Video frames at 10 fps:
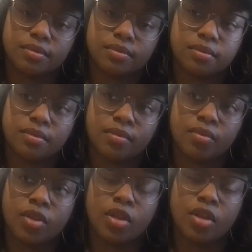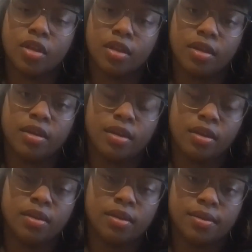
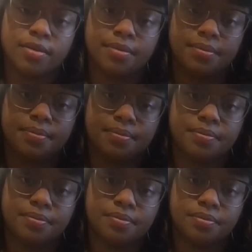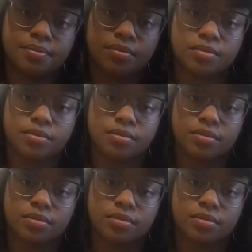(silent)